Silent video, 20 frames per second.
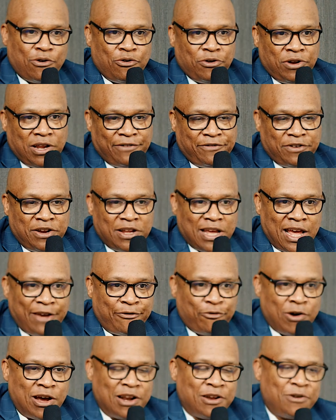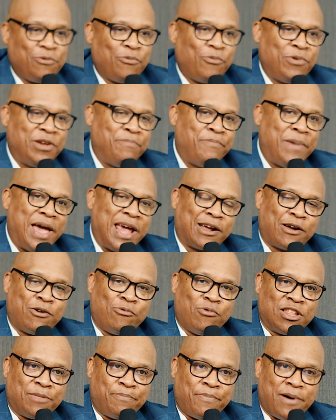Good evening, everyone. We're back
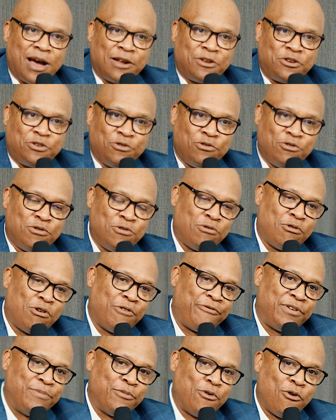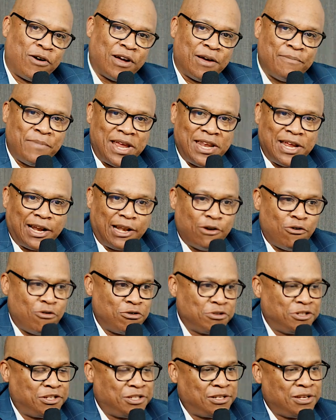with part two of Emora Medic
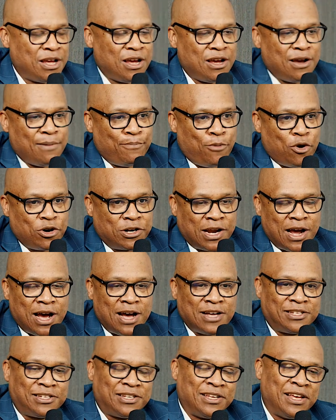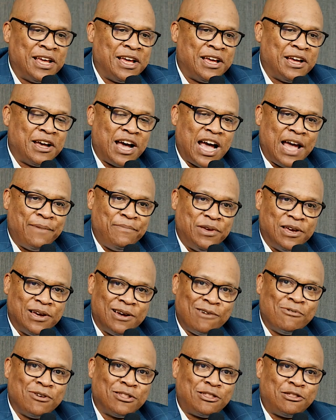Loans podcast. I'm
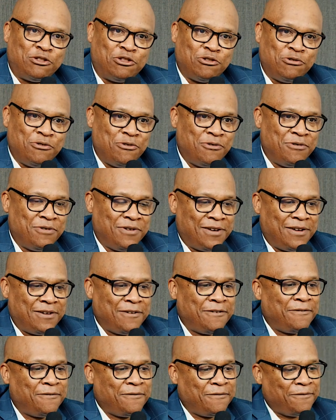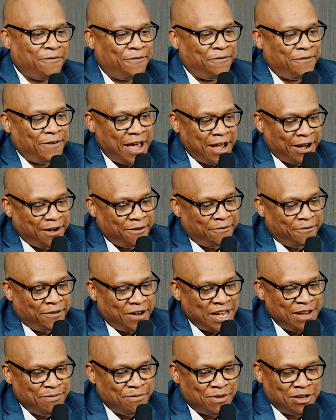here with two very
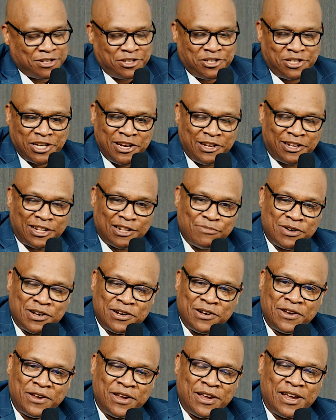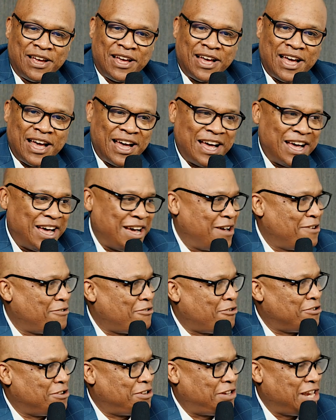famous gentlemen uh,
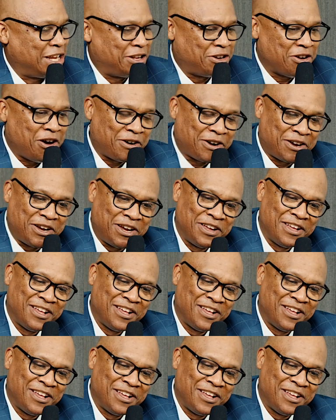on TikTok,